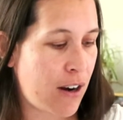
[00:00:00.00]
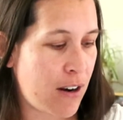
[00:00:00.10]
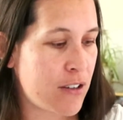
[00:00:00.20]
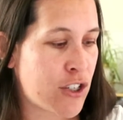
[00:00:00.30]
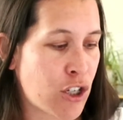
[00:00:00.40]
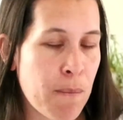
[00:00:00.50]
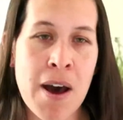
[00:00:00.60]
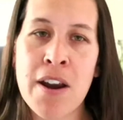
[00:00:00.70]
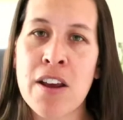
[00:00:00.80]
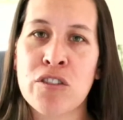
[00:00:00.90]

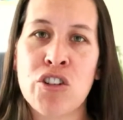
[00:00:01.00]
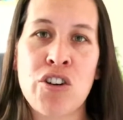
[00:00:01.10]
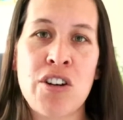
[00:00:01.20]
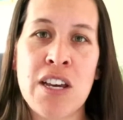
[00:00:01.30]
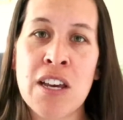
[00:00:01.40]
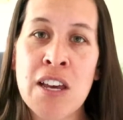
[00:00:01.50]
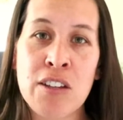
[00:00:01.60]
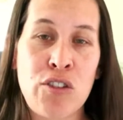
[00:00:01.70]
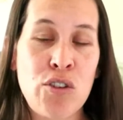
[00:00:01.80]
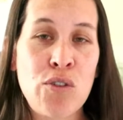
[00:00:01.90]
shamanic journey.
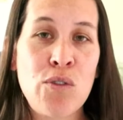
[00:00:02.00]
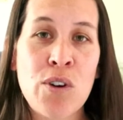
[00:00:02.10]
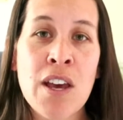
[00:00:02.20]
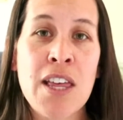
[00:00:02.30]
Dude,